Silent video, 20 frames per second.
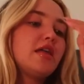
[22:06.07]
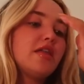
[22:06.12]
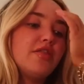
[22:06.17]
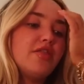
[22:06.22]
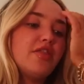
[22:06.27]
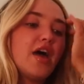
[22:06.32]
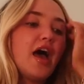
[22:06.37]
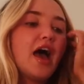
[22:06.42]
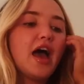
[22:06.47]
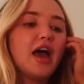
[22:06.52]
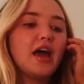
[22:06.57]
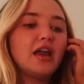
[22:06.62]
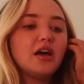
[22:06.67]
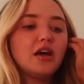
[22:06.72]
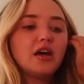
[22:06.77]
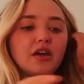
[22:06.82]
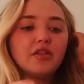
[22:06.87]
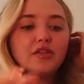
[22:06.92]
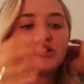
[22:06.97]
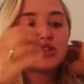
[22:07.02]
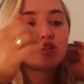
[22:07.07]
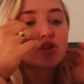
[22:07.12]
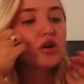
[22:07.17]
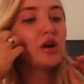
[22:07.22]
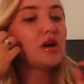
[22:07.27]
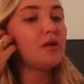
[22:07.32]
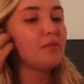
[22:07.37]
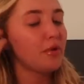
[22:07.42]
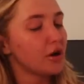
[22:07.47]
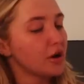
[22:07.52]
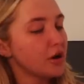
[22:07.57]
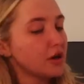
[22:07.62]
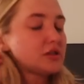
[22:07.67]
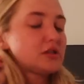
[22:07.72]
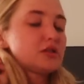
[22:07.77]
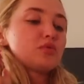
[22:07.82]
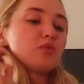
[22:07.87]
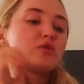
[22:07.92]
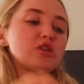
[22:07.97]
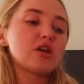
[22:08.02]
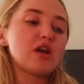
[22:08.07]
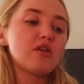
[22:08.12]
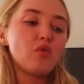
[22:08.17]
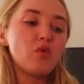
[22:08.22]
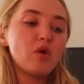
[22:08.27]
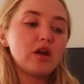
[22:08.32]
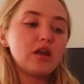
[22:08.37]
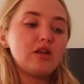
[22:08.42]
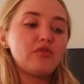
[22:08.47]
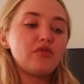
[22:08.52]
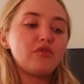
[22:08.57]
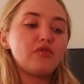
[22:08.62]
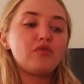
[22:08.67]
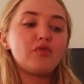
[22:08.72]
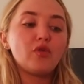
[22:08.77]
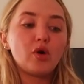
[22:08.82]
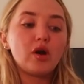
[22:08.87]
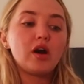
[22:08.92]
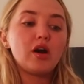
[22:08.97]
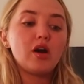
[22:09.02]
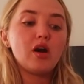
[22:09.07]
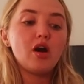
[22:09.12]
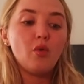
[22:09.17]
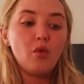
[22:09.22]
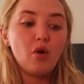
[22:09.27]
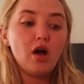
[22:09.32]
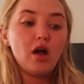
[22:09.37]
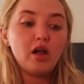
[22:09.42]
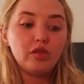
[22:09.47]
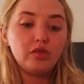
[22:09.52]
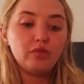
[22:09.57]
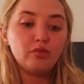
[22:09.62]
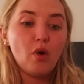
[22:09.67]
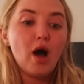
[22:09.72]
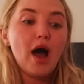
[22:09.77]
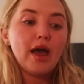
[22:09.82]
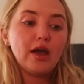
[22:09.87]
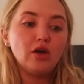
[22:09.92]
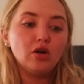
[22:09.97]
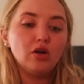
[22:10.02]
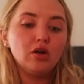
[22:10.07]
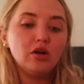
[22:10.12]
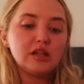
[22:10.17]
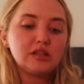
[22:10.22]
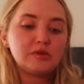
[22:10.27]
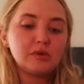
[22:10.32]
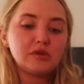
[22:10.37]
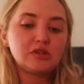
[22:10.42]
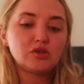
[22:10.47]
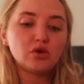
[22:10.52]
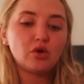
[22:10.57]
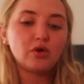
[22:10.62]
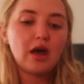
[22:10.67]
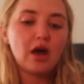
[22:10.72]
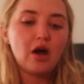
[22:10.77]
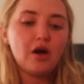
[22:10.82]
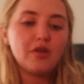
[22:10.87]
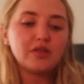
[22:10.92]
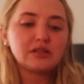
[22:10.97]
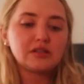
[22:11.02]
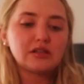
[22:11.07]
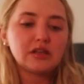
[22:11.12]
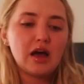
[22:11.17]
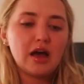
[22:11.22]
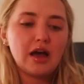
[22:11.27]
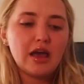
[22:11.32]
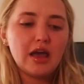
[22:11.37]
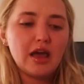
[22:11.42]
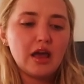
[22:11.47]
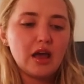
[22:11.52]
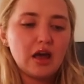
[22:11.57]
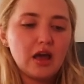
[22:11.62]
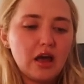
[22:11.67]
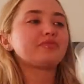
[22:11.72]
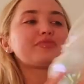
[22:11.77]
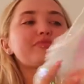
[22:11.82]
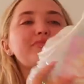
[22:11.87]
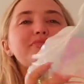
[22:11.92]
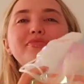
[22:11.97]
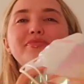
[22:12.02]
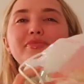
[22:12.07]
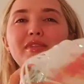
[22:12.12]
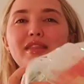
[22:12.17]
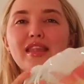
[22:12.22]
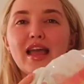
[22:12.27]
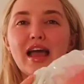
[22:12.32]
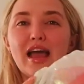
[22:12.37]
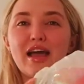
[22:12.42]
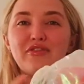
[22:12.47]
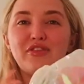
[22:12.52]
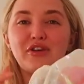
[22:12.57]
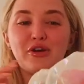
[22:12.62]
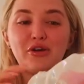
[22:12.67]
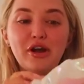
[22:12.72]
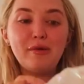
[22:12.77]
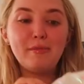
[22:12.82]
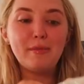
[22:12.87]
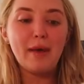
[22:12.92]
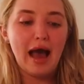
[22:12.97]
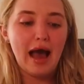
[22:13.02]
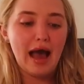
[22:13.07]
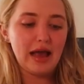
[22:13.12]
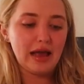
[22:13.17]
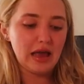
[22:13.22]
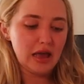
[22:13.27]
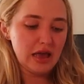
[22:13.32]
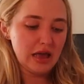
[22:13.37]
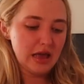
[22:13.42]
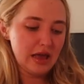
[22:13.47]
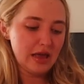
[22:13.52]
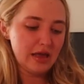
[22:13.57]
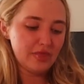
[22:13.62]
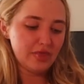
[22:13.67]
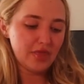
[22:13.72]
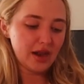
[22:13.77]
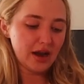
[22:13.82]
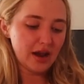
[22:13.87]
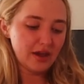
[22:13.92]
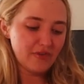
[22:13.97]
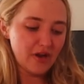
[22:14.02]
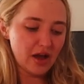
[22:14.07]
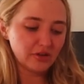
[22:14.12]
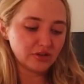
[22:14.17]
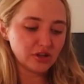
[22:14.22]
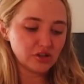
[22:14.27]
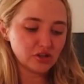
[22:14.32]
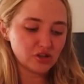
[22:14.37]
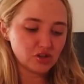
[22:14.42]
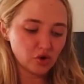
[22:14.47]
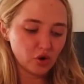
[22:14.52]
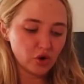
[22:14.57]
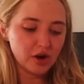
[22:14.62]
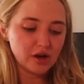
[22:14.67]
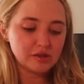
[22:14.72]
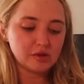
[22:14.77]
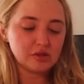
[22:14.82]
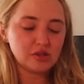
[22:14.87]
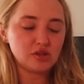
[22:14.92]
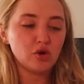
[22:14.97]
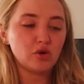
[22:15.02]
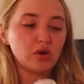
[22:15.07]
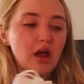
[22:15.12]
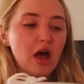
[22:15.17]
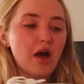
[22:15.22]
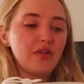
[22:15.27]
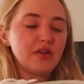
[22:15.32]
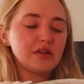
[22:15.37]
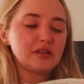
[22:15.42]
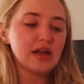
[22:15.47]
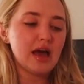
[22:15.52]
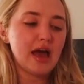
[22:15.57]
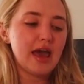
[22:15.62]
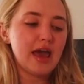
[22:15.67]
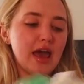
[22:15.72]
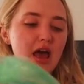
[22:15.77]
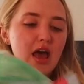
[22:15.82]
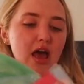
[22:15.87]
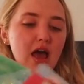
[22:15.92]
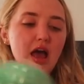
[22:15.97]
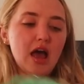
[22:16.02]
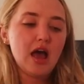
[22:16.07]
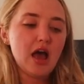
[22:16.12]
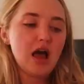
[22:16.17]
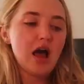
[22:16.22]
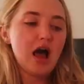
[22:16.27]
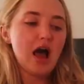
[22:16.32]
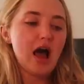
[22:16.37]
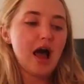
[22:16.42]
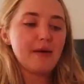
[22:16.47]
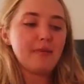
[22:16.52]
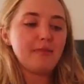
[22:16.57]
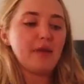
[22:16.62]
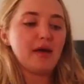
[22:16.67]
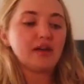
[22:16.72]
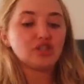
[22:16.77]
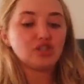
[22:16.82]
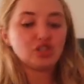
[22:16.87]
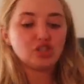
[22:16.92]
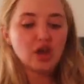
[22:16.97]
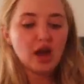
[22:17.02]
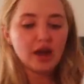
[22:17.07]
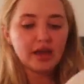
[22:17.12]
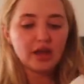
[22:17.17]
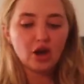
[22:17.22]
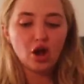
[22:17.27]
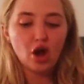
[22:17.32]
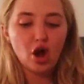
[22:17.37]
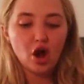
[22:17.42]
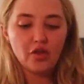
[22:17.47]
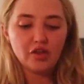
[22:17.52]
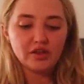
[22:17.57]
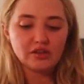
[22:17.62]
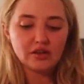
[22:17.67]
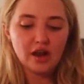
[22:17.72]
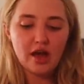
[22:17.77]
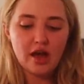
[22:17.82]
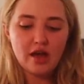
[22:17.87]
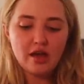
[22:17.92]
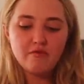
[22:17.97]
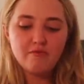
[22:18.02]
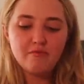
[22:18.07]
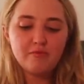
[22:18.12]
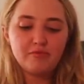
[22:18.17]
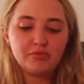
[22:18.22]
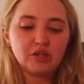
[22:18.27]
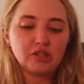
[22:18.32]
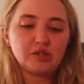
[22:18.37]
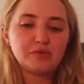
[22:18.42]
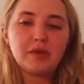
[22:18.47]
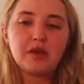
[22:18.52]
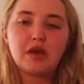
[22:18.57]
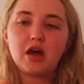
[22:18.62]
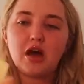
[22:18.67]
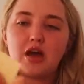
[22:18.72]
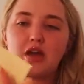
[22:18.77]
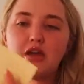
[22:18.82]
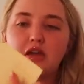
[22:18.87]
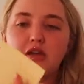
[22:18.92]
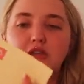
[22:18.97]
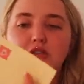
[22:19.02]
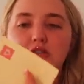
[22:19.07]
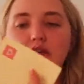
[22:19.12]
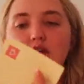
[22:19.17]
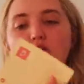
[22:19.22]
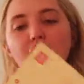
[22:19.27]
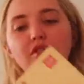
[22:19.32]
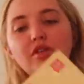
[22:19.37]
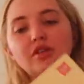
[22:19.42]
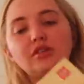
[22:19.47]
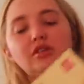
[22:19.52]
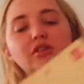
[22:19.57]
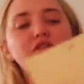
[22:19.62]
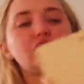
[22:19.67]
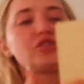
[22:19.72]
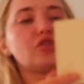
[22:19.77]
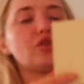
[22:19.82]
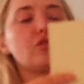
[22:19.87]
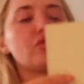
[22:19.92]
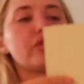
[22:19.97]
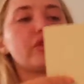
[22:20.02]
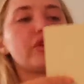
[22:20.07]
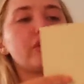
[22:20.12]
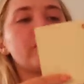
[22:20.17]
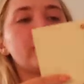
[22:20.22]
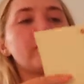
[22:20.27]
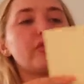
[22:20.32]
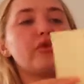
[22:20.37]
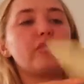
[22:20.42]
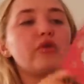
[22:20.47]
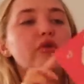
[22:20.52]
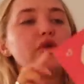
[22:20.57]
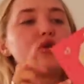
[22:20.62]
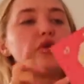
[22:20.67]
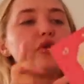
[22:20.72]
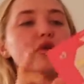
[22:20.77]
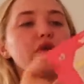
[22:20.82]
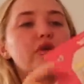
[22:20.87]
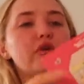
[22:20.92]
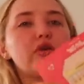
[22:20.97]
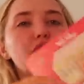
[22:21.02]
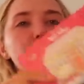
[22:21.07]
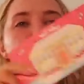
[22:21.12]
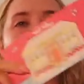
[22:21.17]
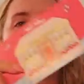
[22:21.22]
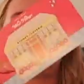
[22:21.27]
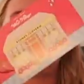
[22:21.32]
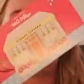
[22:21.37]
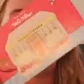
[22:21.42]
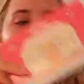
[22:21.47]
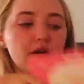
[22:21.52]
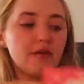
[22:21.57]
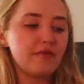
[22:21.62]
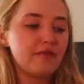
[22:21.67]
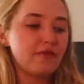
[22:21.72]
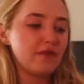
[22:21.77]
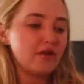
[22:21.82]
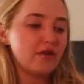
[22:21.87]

Then this green purse, which I've wanted for a while, it's been sold out on the site. I have the green bag that I found in store. It's been sold out on the site. I like check it all the time just because, oh, this is so cute. Love.